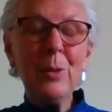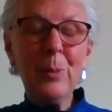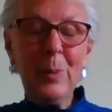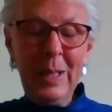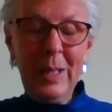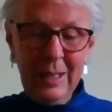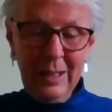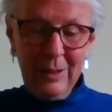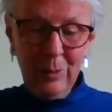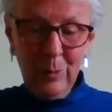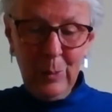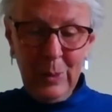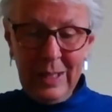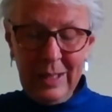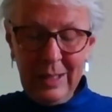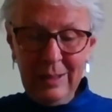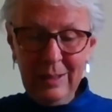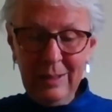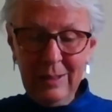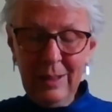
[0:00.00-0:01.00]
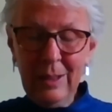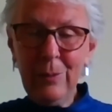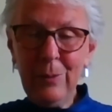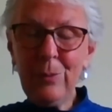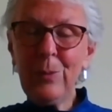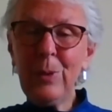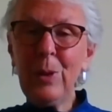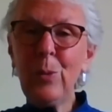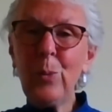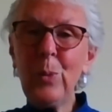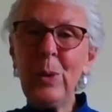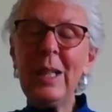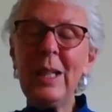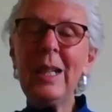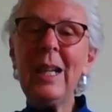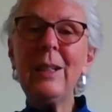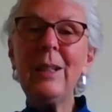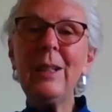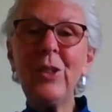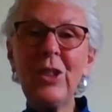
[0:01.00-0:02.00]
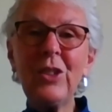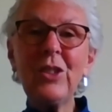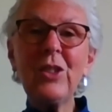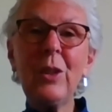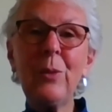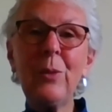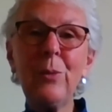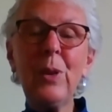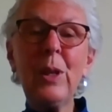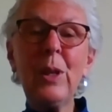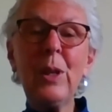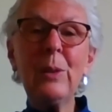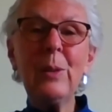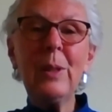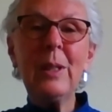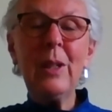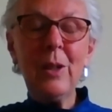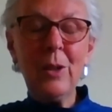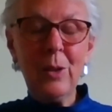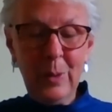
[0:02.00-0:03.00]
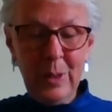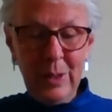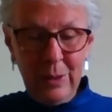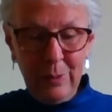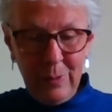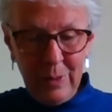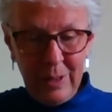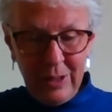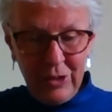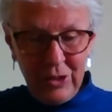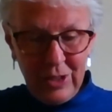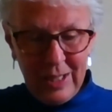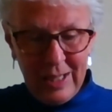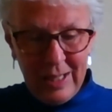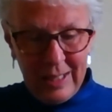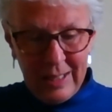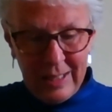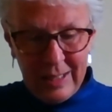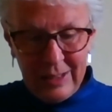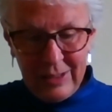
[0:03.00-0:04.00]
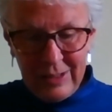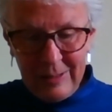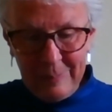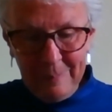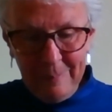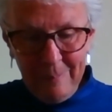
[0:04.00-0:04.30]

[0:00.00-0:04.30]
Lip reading: We can if we kind of just follow along with aversion like this.